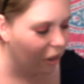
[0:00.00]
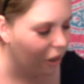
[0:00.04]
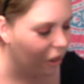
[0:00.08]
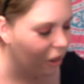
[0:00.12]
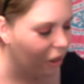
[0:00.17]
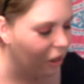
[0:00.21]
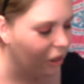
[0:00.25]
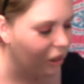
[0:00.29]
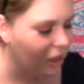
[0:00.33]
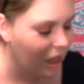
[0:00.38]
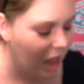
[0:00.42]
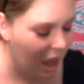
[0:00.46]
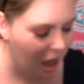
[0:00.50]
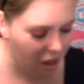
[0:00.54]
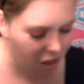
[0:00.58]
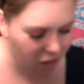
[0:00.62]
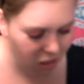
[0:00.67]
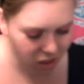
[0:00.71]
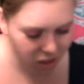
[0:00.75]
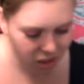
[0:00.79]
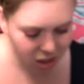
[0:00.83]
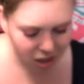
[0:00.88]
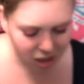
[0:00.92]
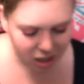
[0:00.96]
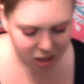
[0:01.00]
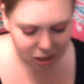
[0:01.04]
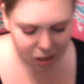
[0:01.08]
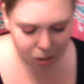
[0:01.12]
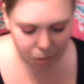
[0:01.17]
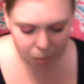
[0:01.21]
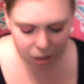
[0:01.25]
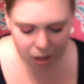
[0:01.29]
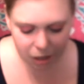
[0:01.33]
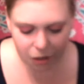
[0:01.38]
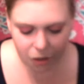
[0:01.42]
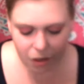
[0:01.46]
curled now. So
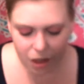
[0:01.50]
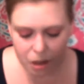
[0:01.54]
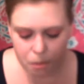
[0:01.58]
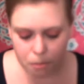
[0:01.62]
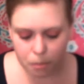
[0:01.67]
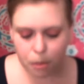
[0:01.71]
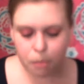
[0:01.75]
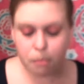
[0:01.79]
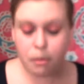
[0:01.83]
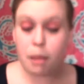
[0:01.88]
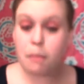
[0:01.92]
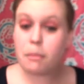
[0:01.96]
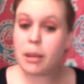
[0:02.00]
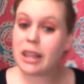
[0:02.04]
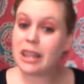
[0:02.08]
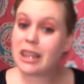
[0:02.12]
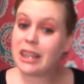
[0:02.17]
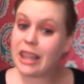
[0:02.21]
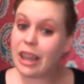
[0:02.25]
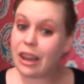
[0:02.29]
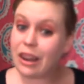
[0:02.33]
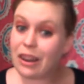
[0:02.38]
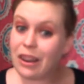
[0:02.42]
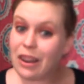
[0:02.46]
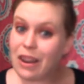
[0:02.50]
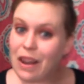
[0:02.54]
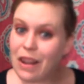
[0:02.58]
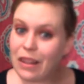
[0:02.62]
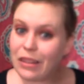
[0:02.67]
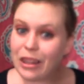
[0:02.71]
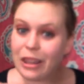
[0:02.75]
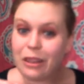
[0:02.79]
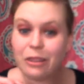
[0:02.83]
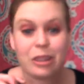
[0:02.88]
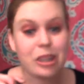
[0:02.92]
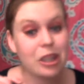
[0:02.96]
I'm going to go ahead and put my mascara
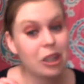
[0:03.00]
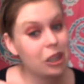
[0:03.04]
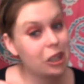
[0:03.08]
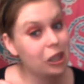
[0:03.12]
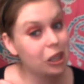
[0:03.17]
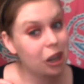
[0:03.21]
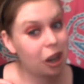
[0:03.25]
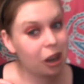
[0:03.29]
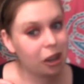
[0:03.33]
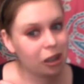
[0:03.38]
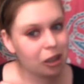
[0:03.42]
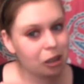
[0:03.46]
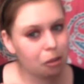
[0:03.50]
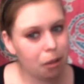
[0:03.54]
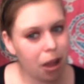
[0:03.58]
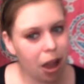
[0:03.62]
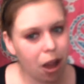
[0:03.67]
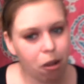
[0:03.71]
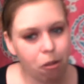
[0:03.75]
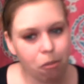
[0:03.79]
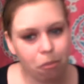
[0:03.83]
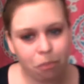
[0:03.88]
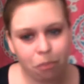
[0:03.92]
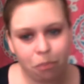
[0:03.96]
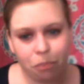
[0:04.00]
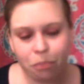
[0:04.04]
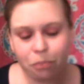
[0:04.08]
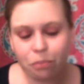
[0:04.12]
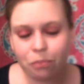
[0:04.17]
on like we just talked about.